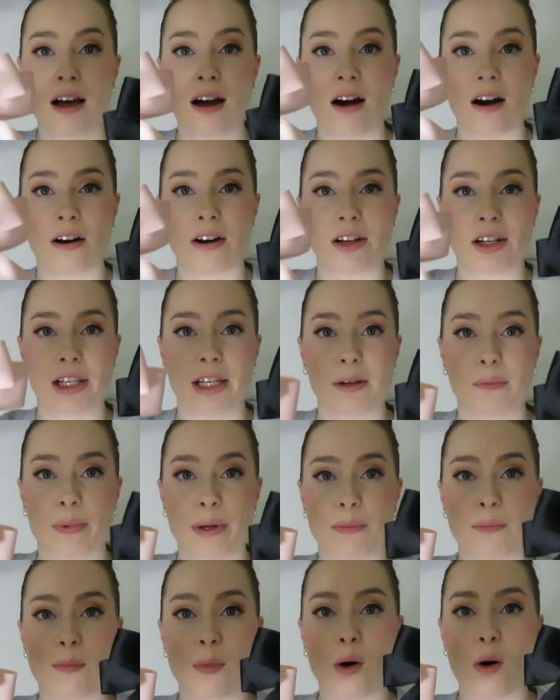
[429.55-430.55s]
are a little
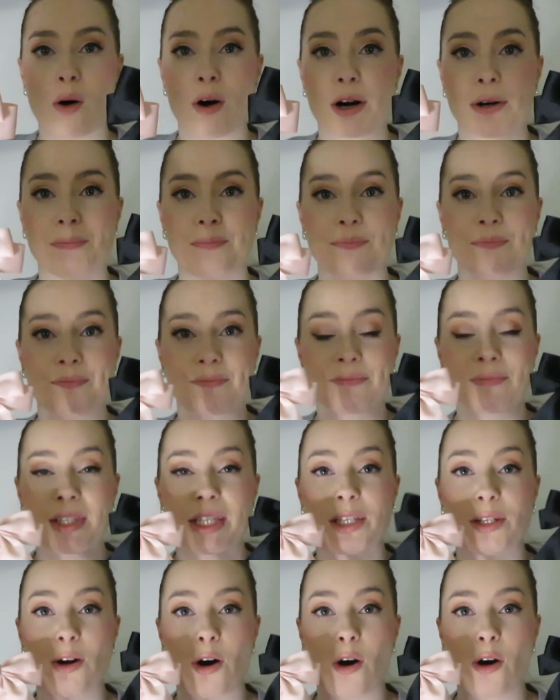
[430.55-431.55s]
bit more,
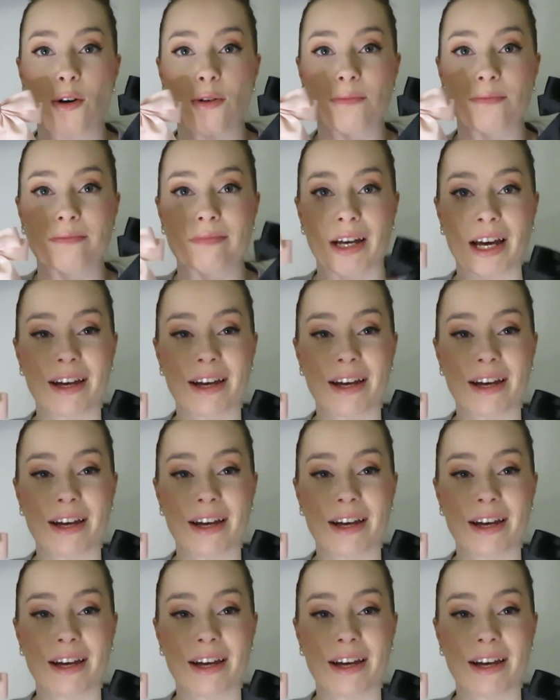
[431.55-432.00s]
you know,